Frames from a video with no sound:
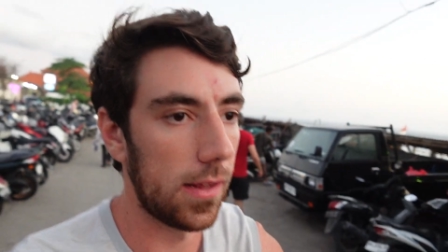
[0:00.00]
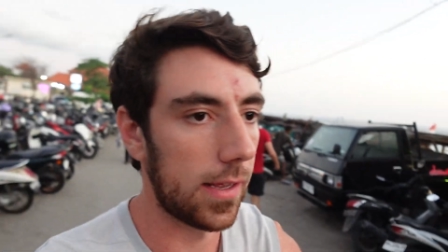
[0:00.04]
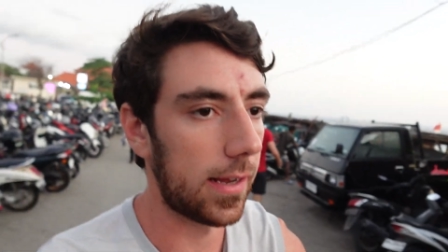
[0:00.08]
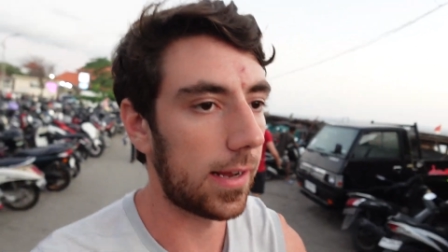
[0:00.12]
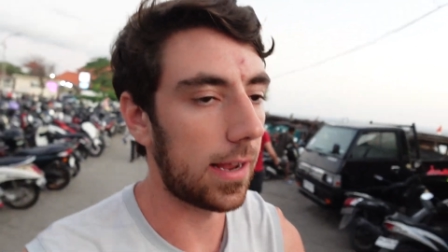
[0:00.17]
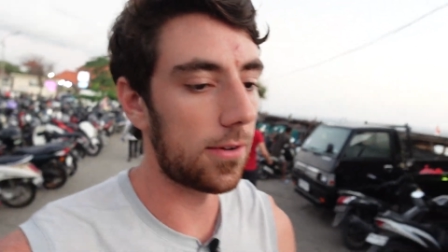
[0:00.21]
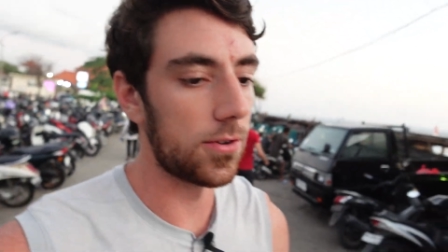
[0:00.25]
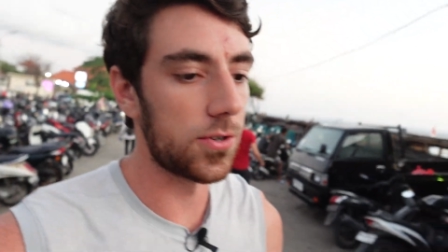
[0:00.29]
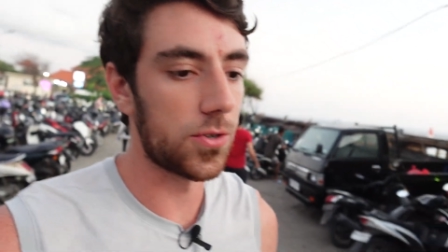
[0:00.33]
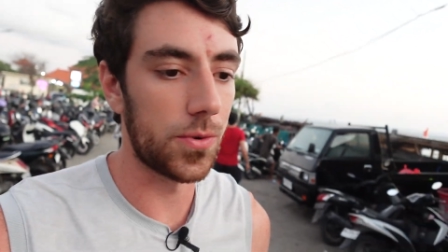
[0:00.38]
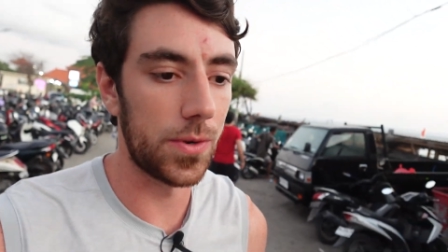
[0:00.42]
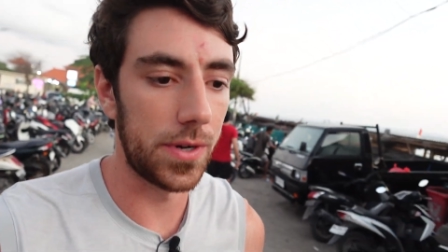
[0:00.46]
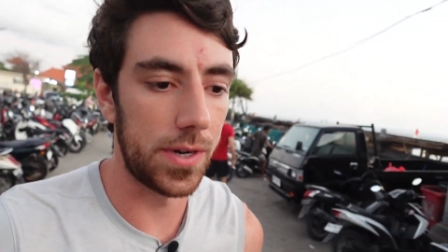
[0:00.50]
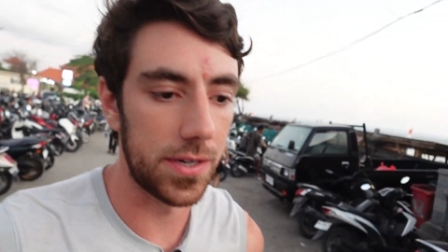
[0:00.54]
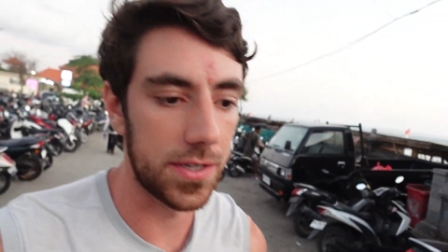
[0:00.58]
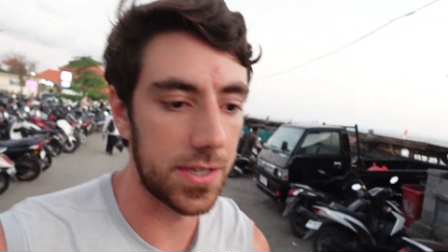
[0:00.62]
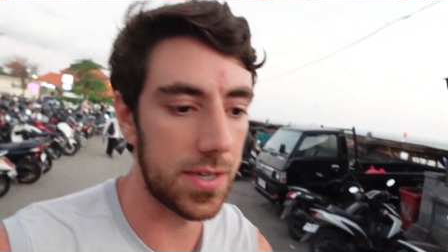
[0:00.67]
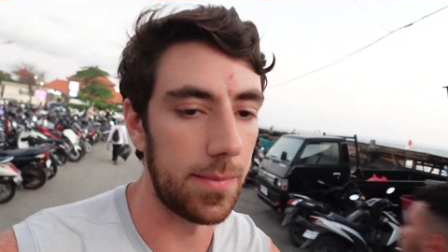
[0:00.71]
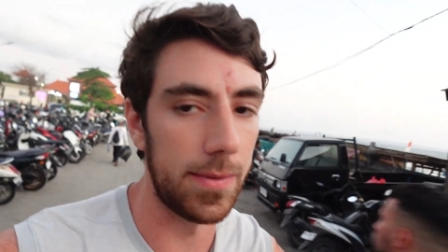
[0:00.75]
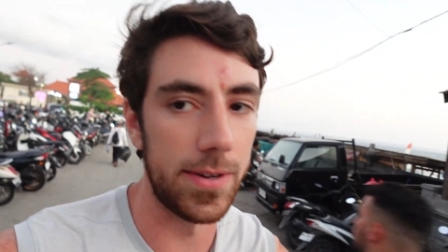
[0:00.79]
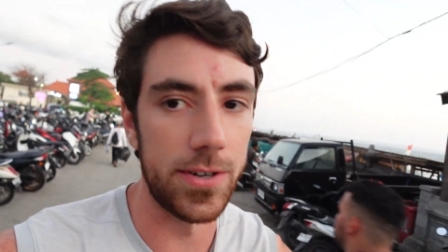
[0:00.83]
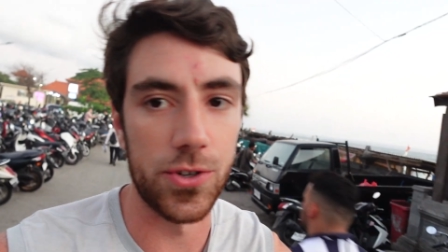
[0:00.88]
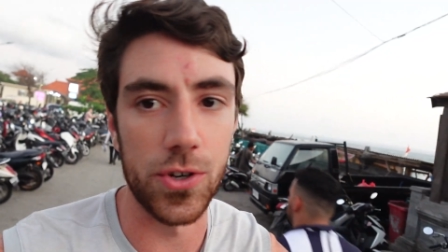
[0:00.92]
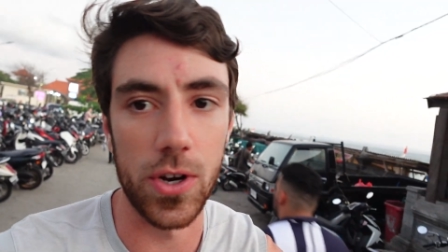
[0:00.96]
like I was reading
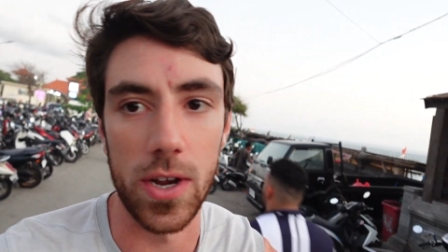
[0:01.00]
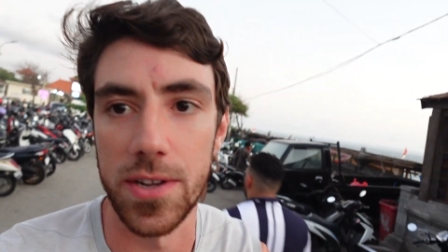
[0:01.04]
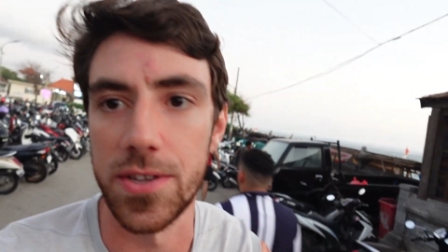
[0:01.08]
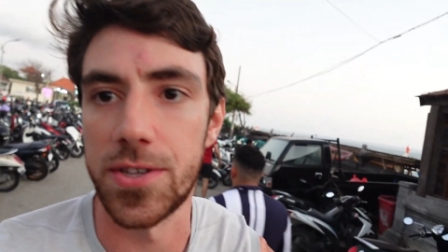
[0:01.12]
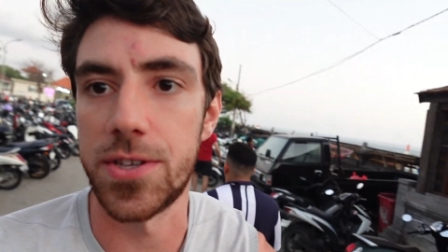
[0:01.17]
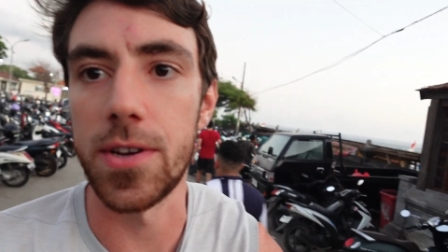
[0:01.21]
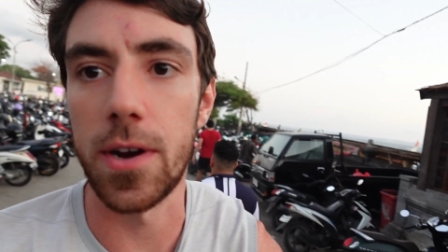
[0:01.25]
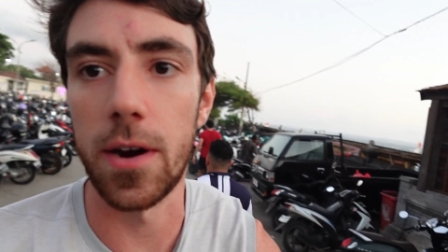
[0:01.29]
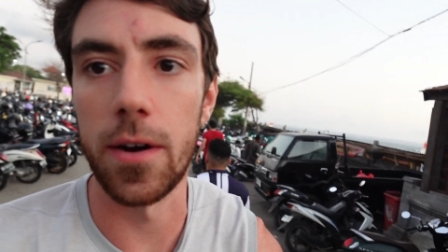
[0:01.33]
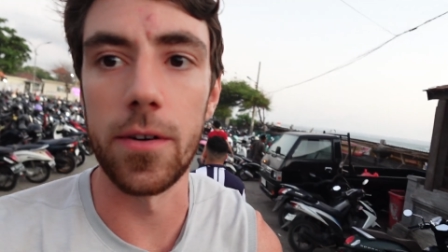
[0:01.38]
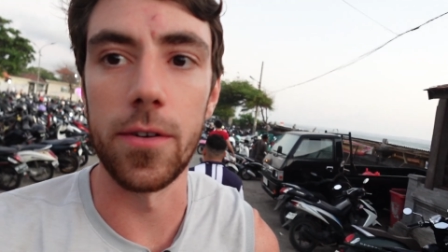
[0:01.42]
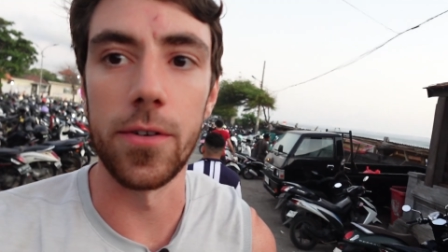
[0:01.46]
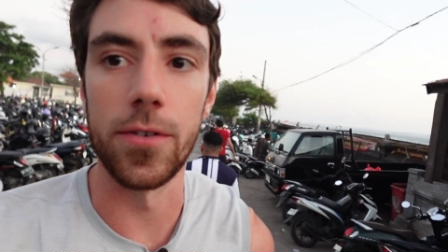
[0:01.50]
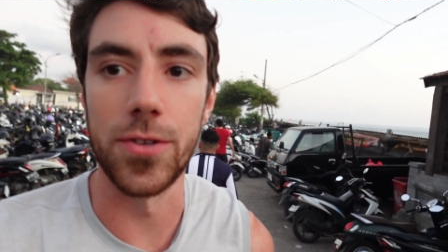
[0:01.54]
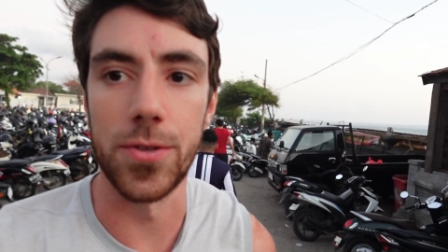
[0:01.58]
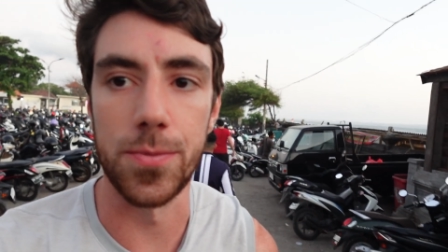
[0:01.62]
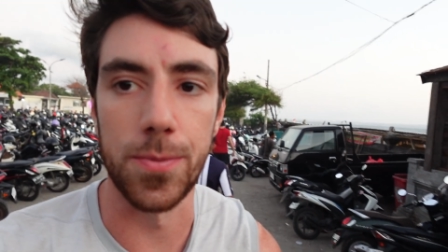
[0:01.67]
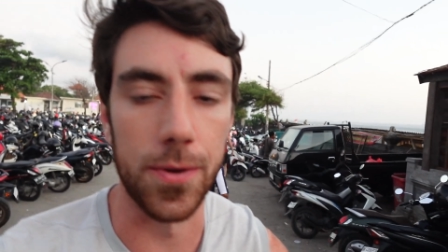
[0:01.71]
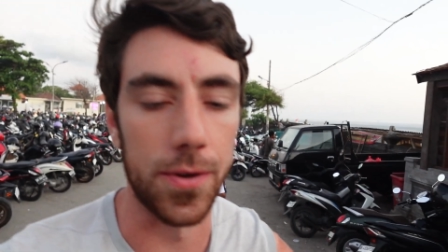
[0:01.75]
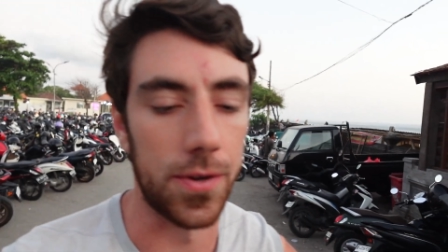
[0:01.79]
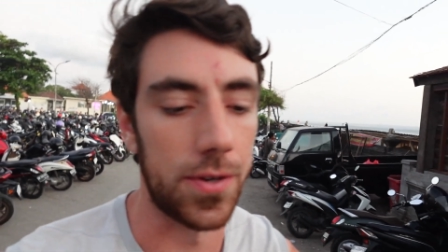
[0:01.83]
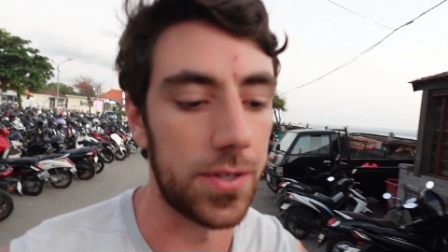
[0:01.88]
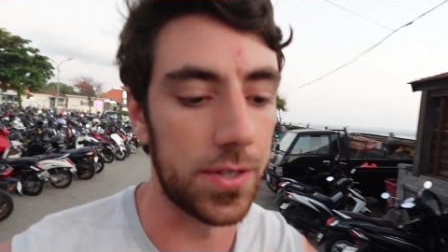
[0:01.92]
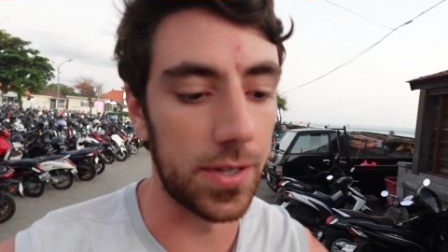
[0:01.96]
some of John Sarno's
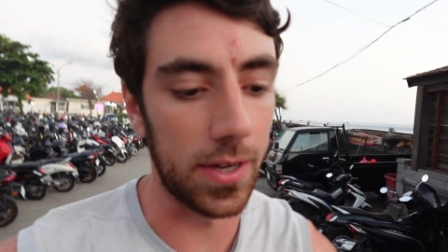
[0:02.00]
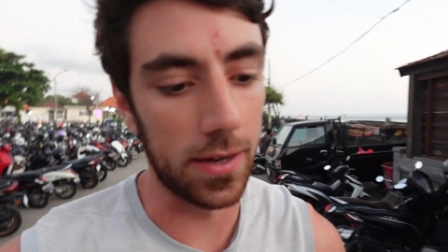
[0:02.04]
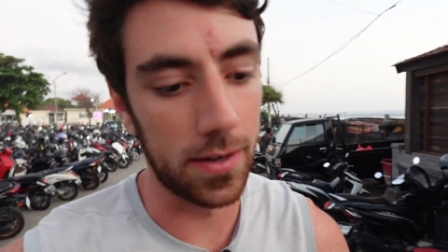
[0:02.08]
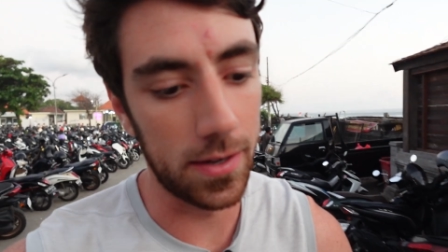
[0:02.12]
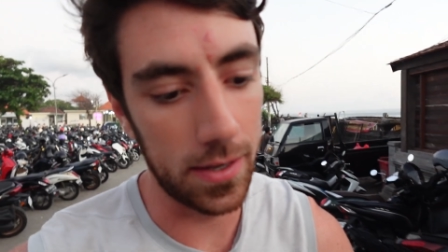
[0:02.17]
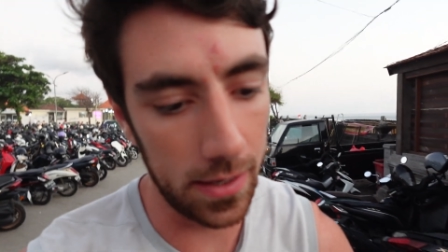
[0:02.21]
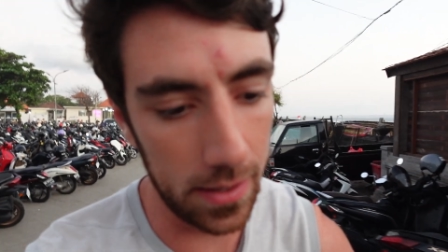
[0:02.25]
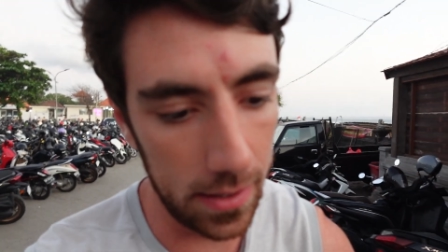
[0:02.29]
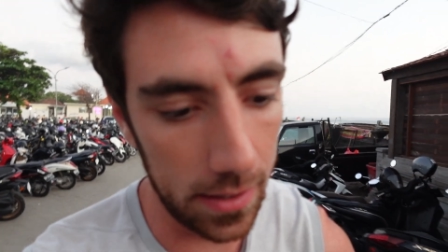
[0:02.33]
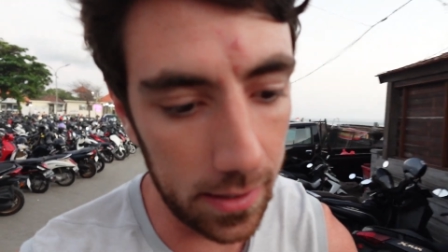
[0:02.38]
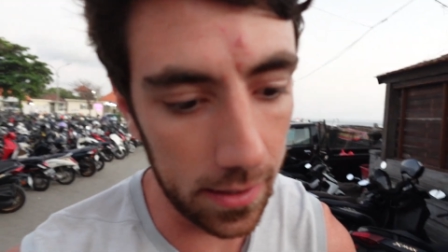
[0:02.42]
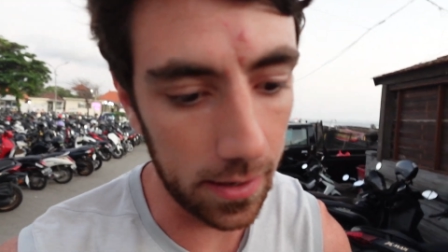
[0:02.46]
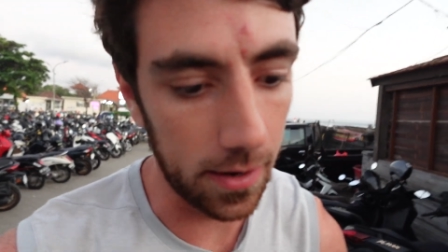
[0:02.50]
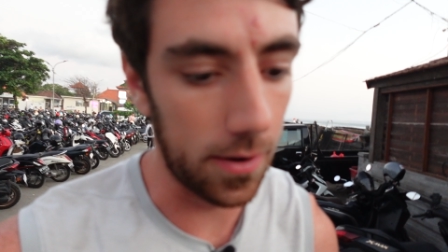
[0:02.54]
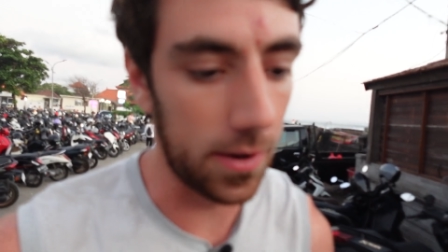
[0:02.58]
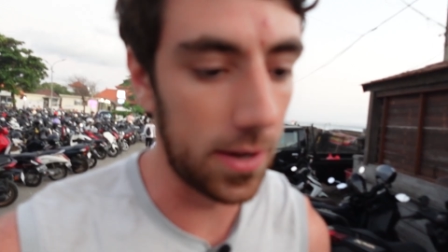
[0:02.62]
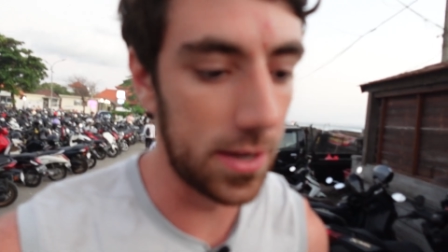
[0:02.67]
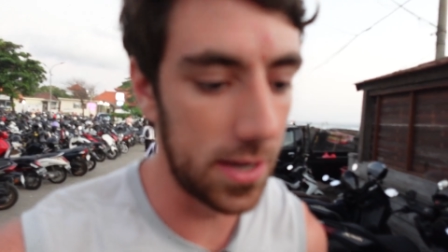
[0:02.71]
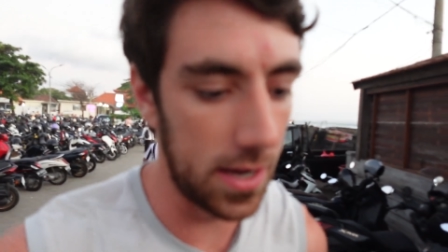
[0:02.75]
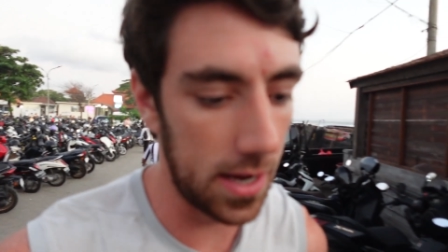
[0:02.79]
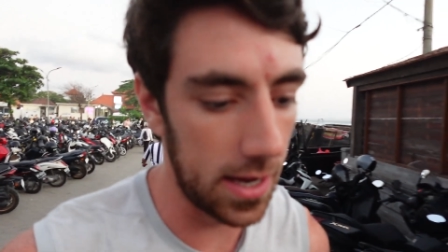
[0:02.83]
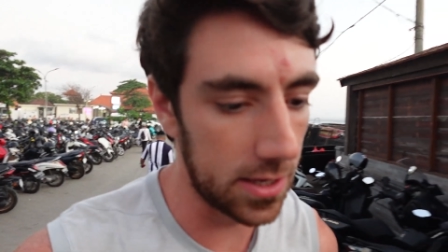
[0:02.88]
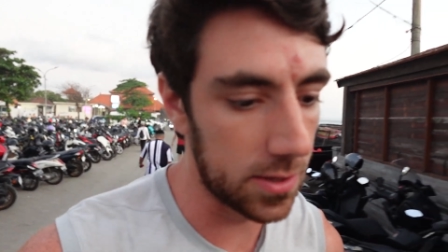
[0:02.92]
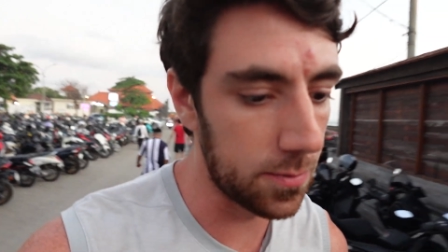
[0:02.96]
books, like, you know,
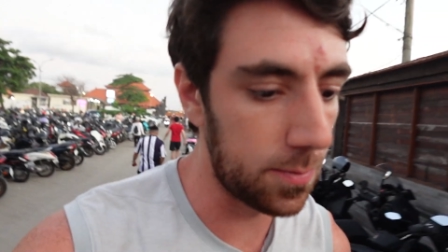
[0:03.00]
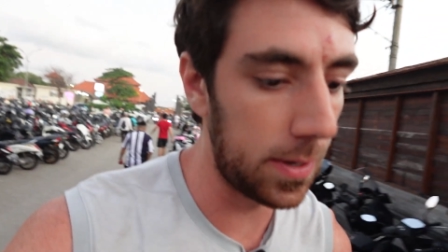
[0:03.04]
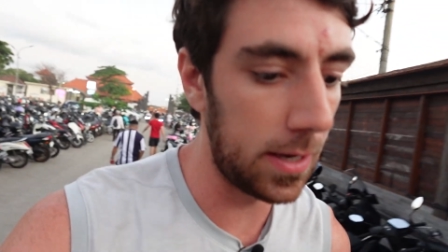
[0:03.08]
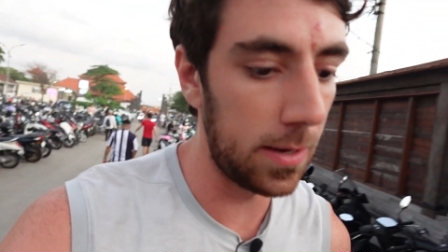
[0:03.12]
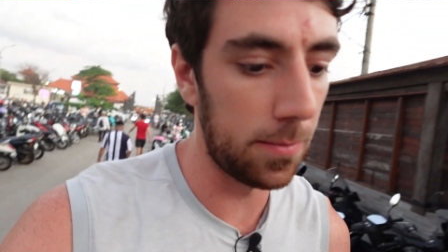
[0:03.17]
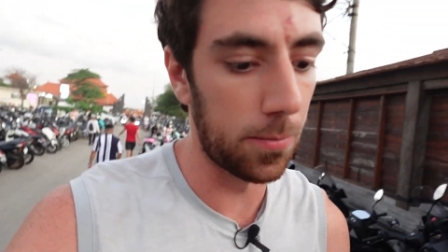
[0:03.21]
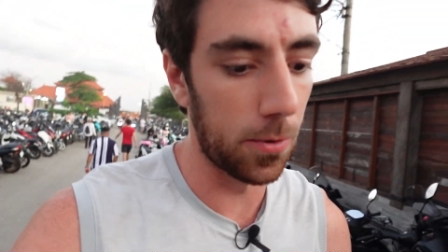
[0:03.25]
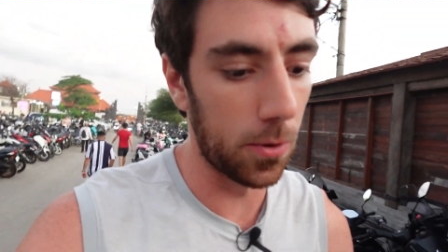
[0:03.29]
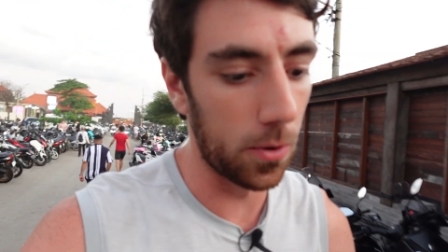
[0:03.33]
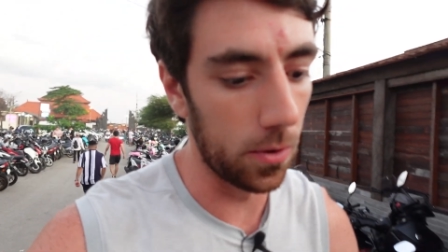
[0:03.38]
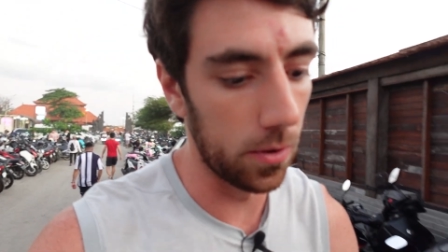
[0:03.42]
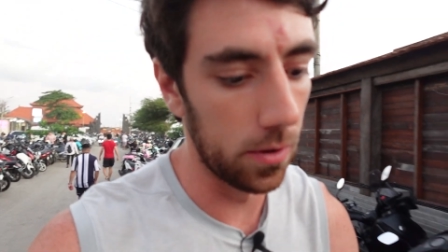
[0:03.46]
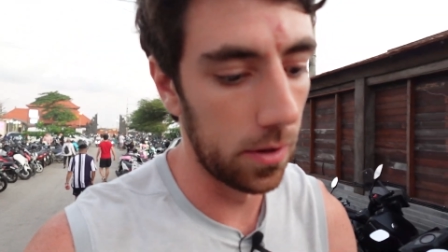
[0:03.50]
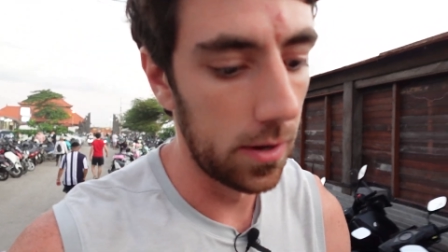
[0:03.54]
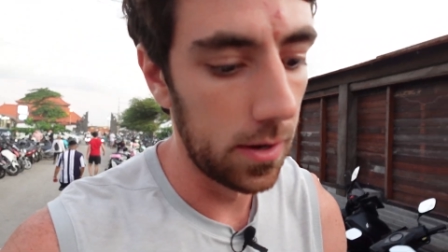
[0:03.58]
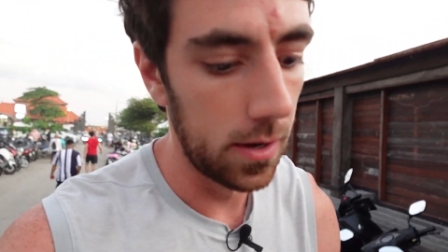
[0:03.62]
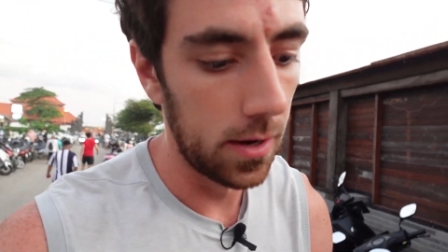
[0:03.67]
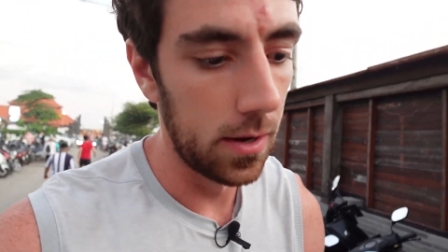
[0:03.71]
it's people